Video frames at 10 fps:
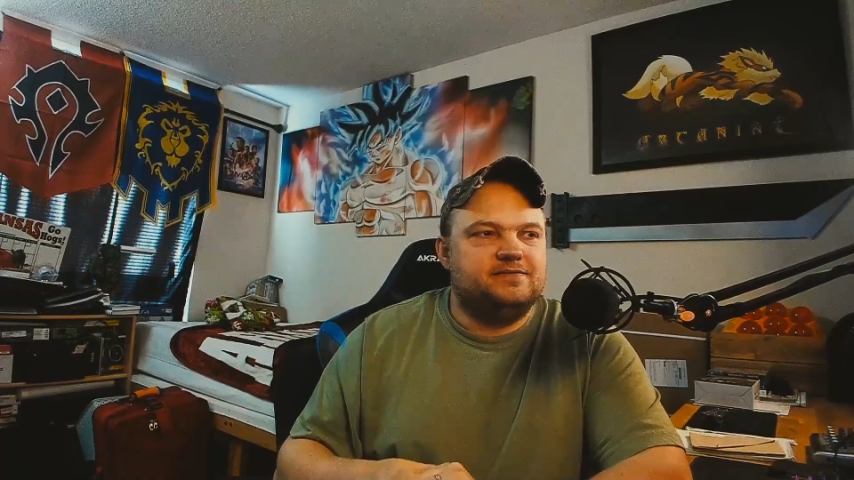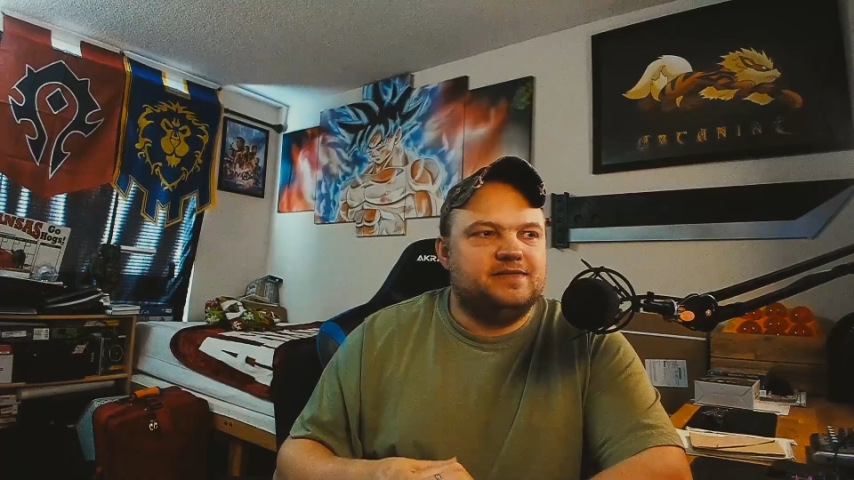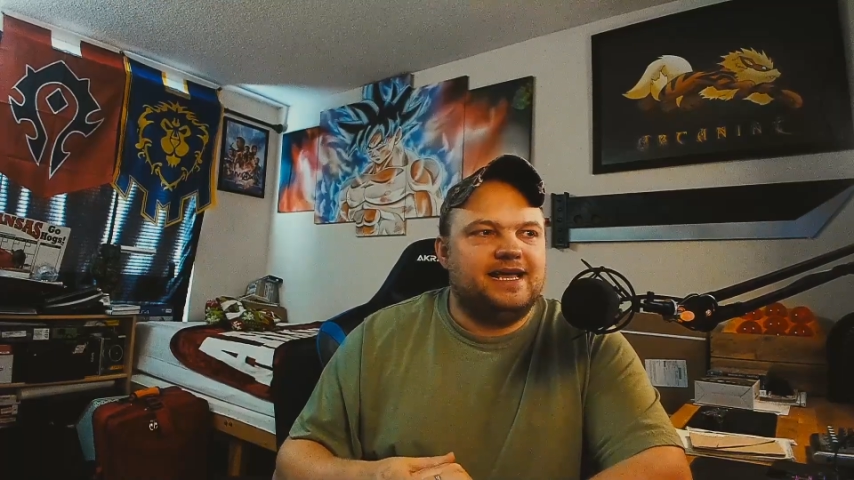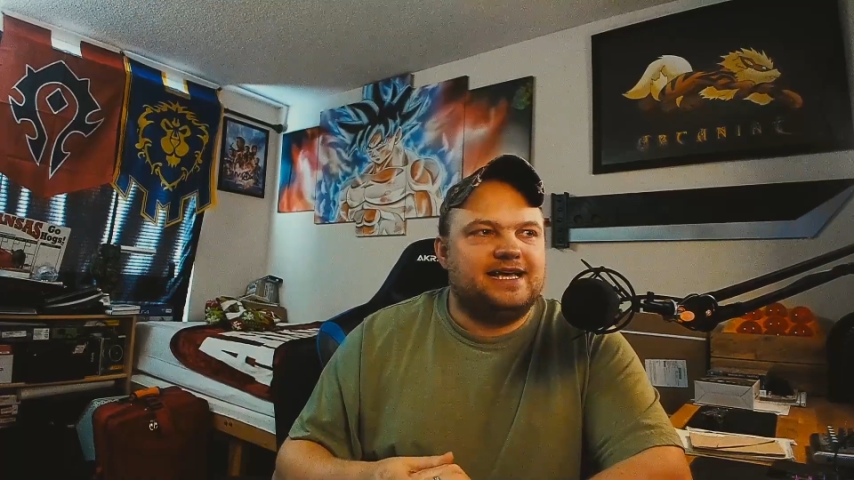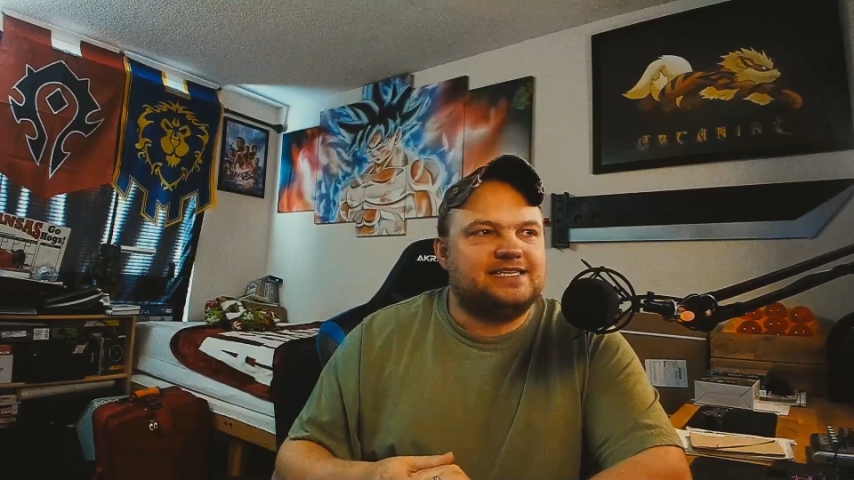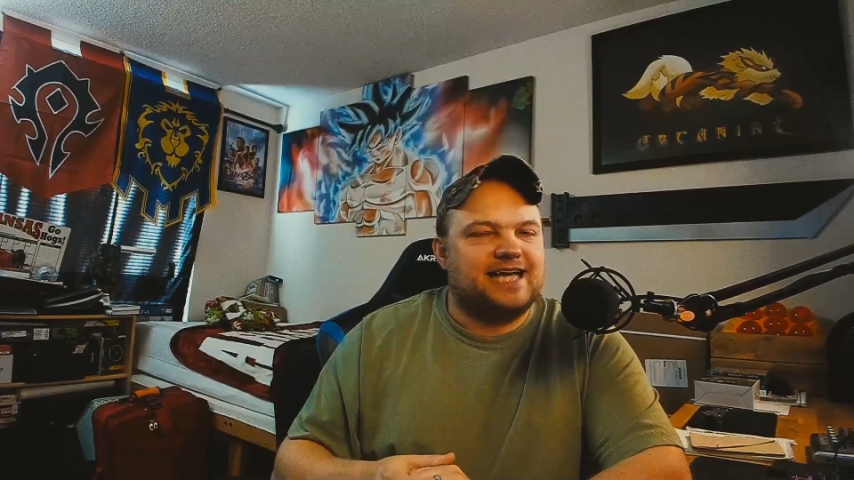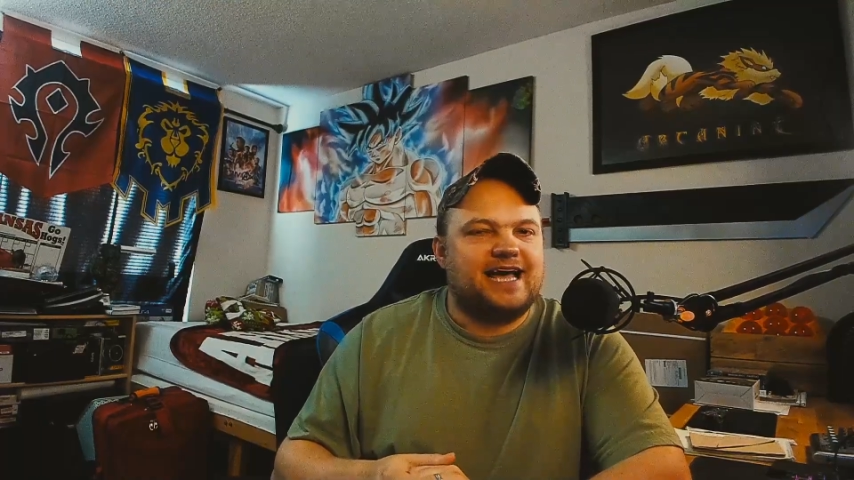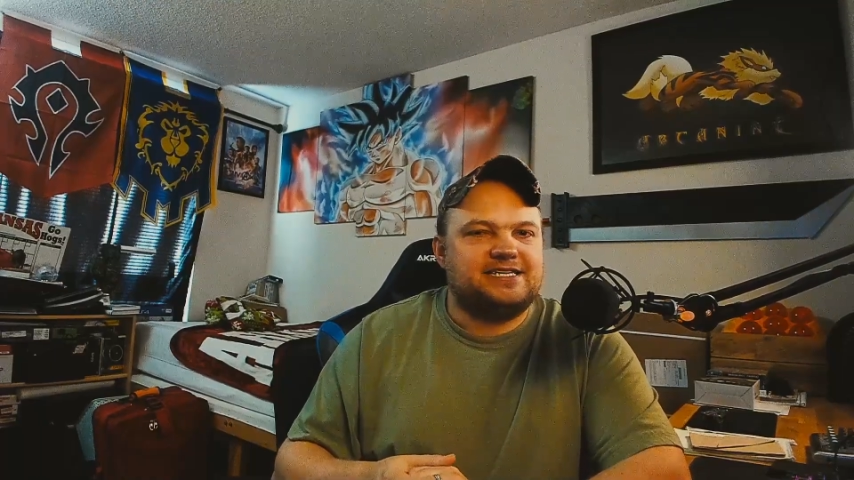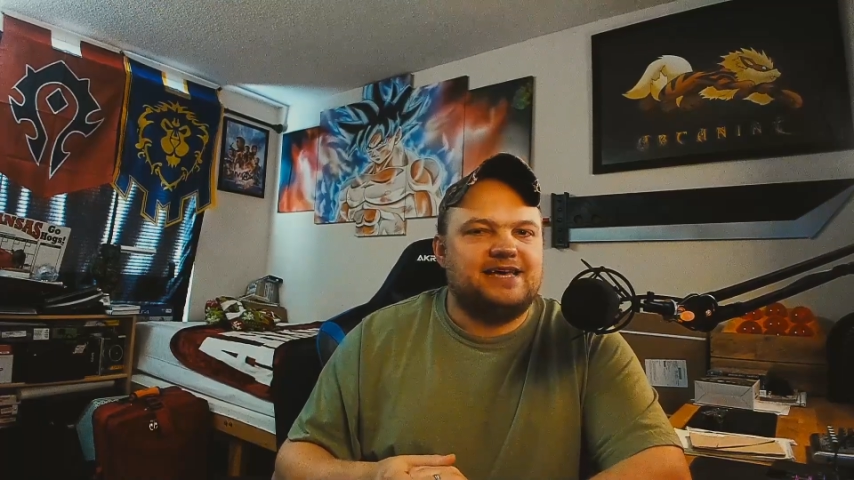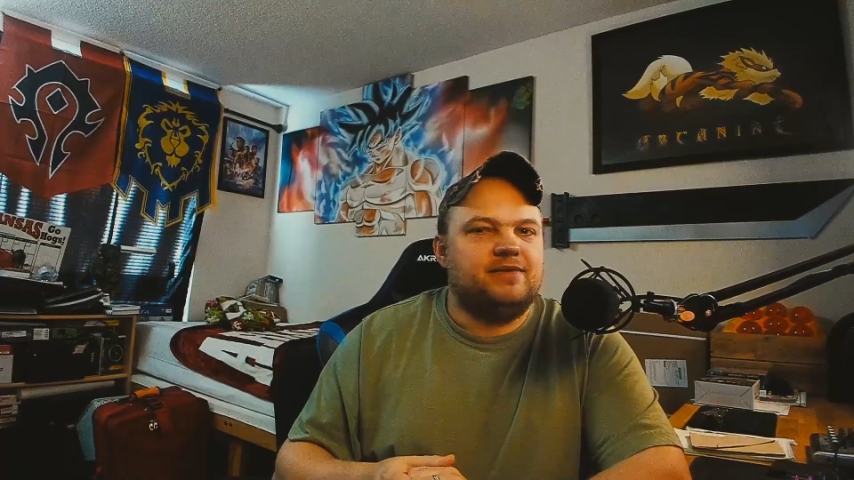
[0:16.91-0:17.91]
the
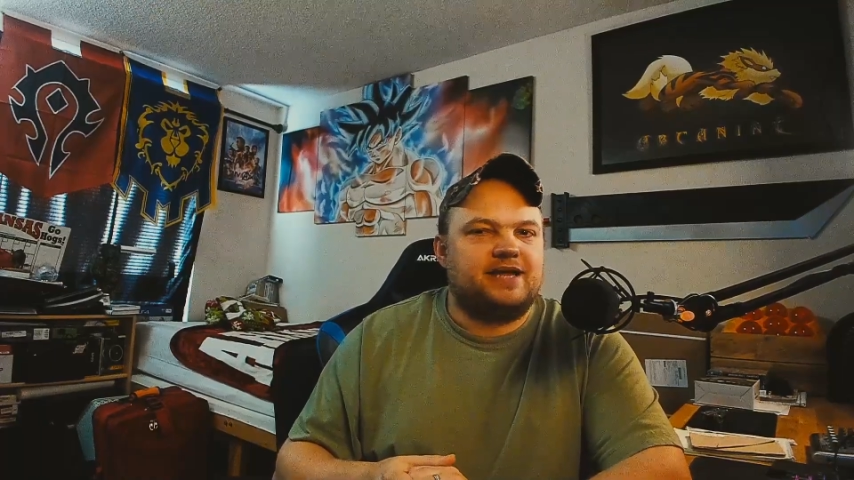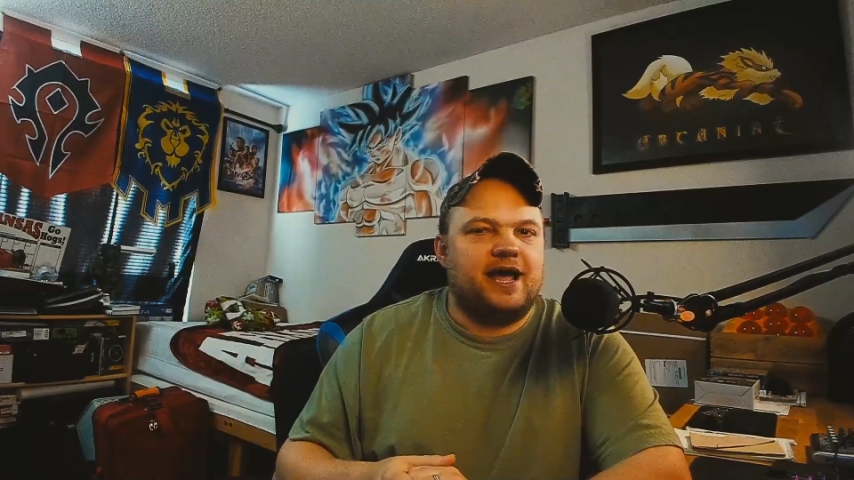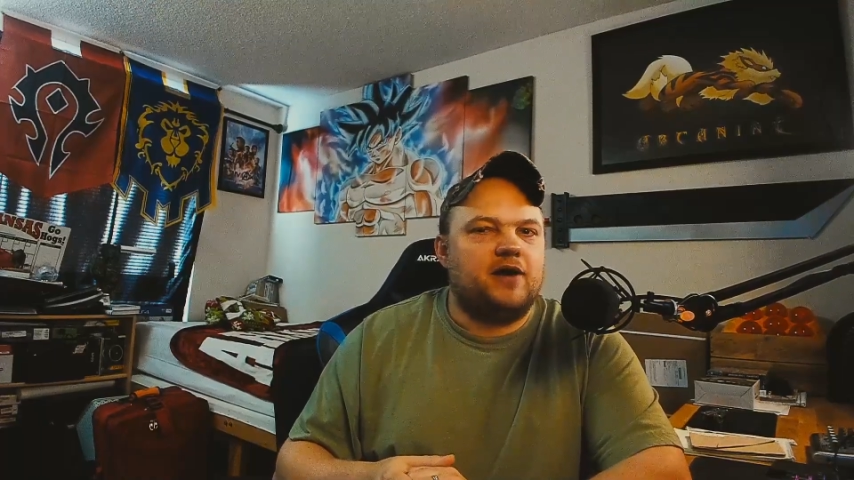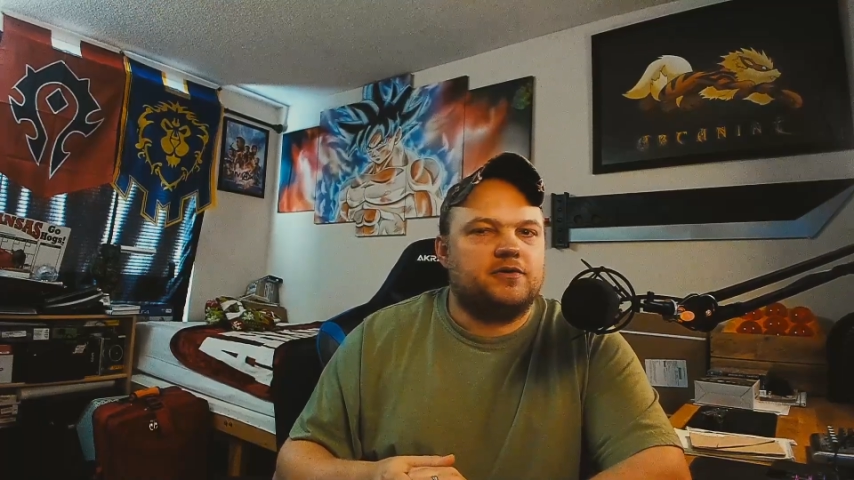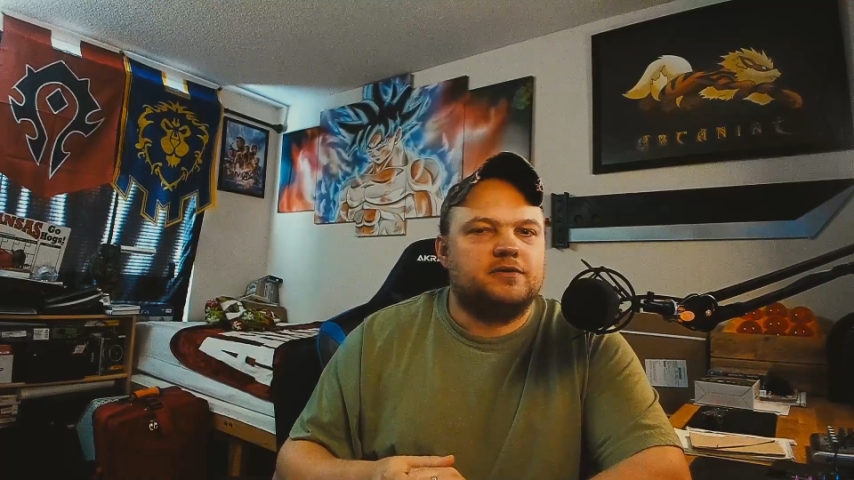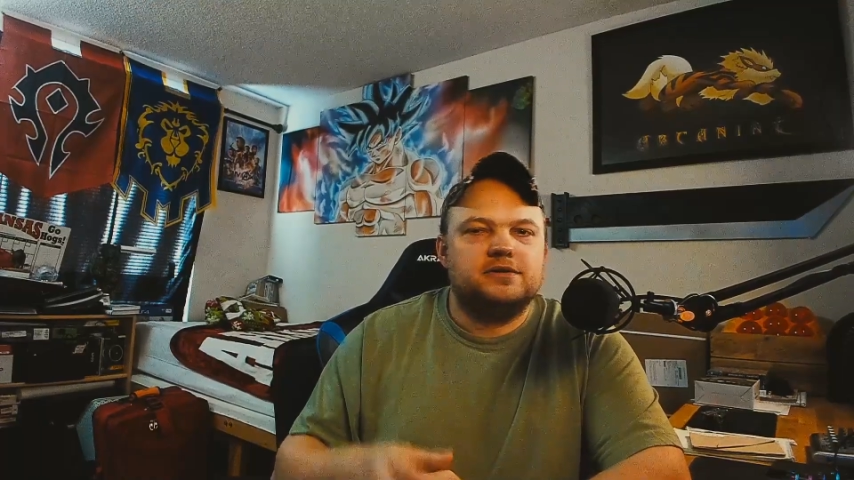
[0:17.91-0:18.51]
exact same encounter.